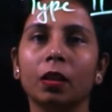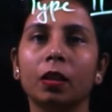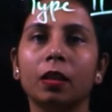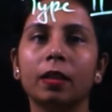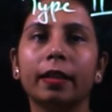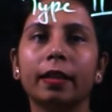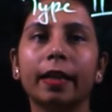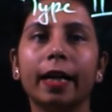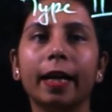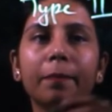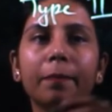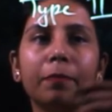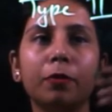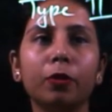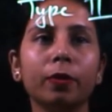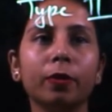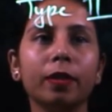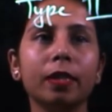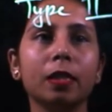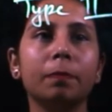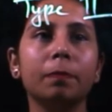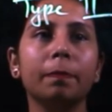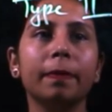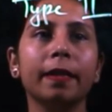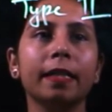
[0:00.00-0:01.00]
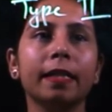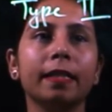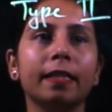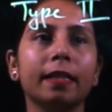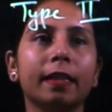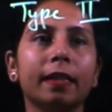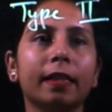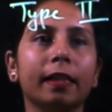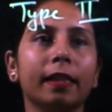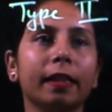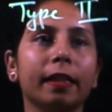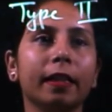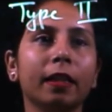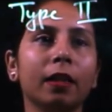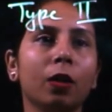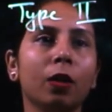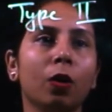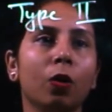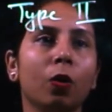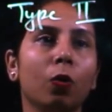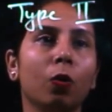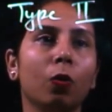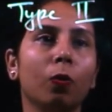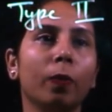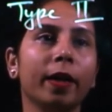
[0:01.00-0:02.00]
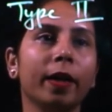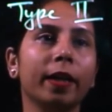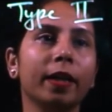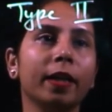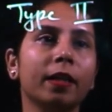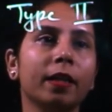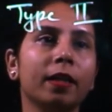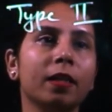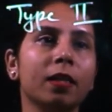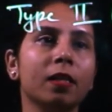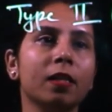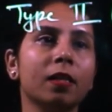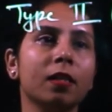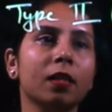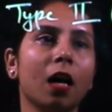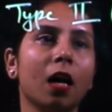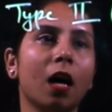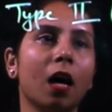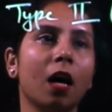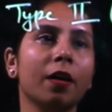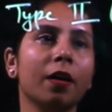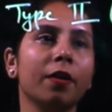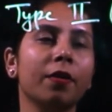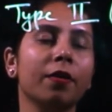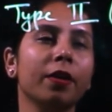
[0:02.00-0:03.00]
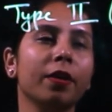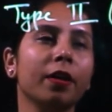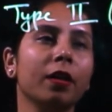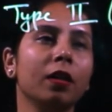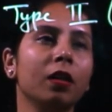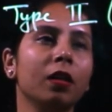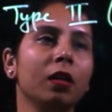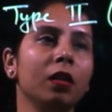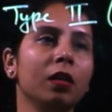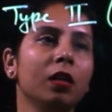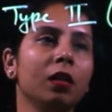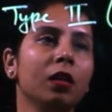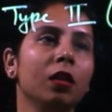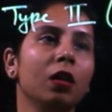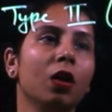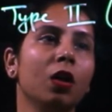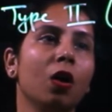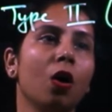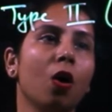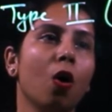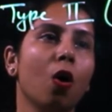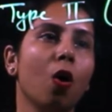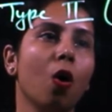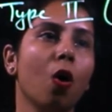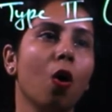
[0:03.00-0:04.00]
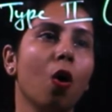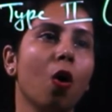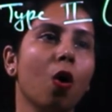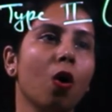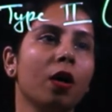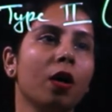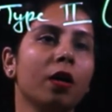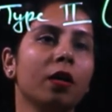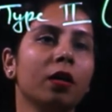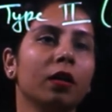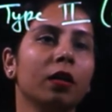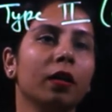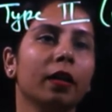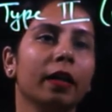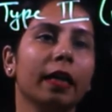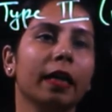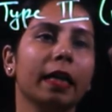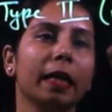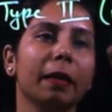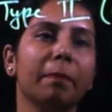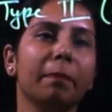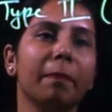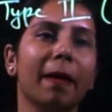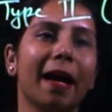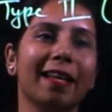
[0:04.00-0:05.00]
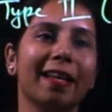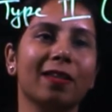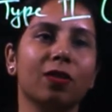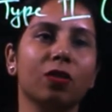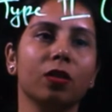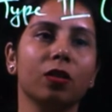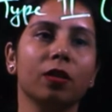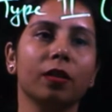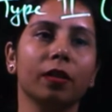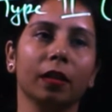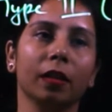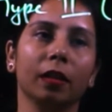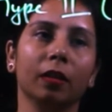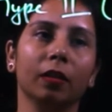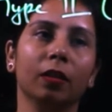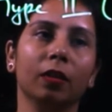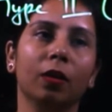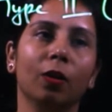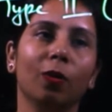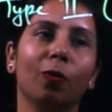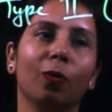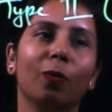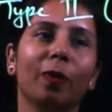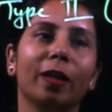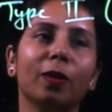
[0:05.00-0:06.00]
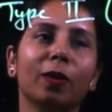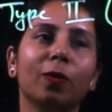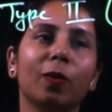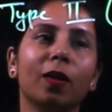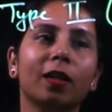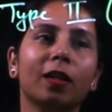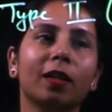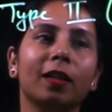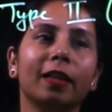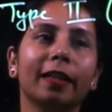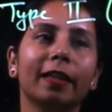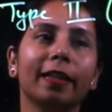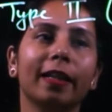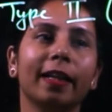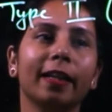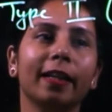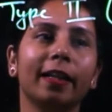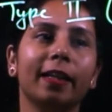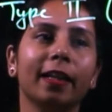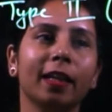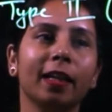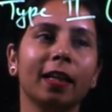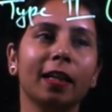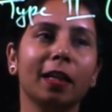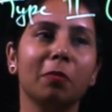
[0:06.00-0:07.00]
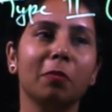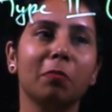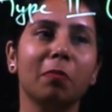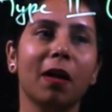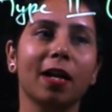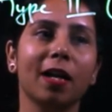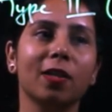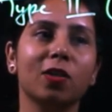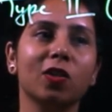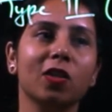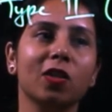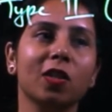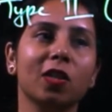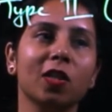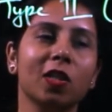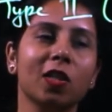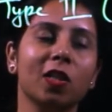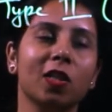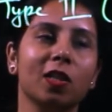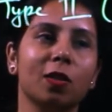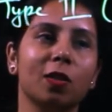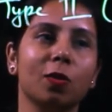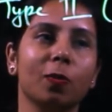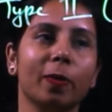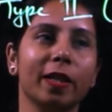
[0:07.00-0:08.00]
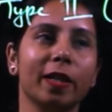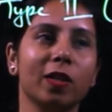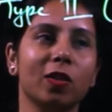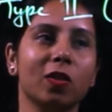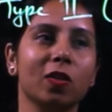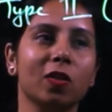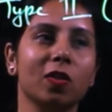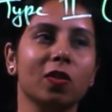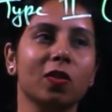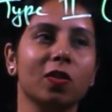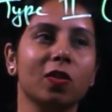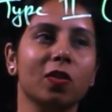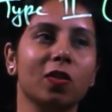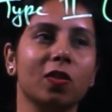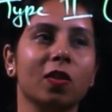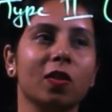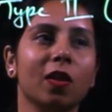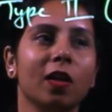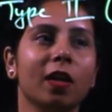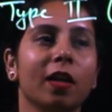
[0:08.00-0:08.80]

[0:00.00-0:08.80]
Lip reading: Type 2 is basically when it is unreal or imaginary. When you are creating imaginary situations,